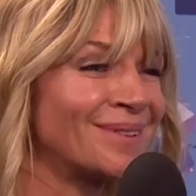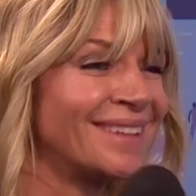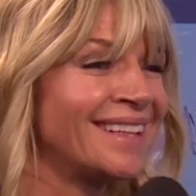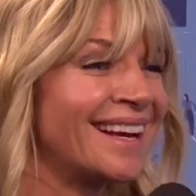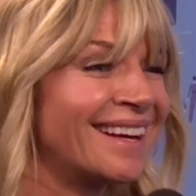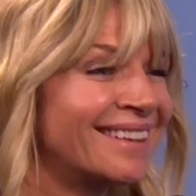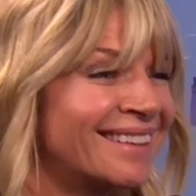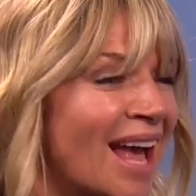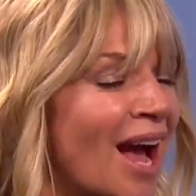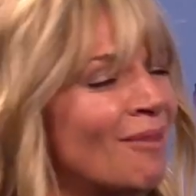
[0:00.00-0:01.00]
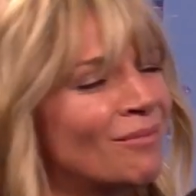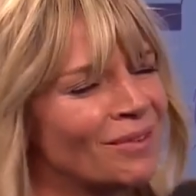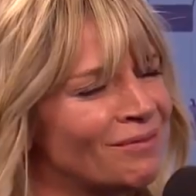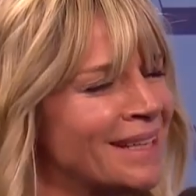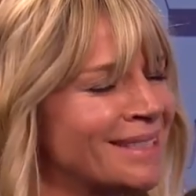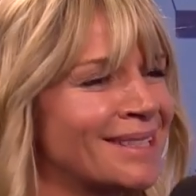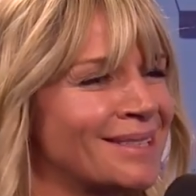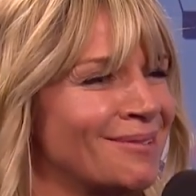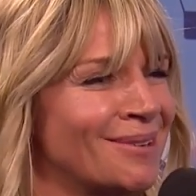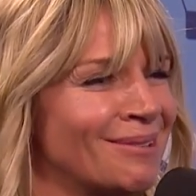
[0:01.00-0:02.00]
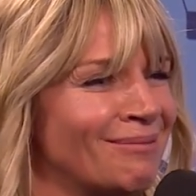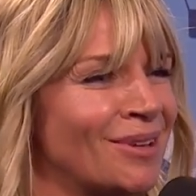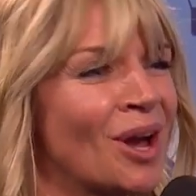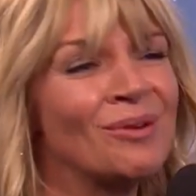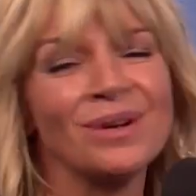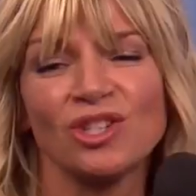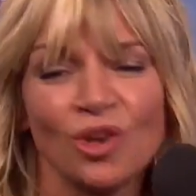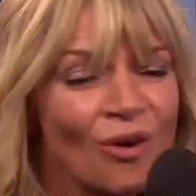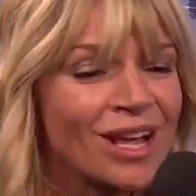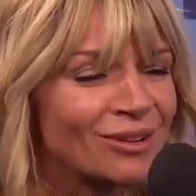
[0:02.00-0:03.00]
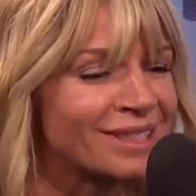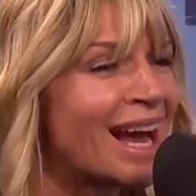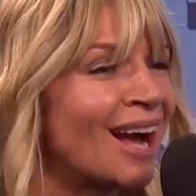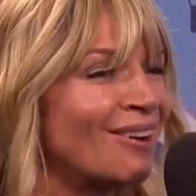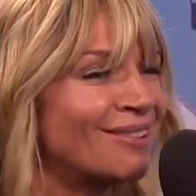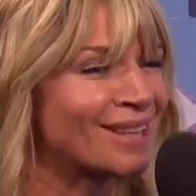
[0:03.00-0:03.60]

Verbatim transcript: absolutely. Yeah. yeah. Um, fantastic work. Go Thank enjoy you so yourselves. Okay.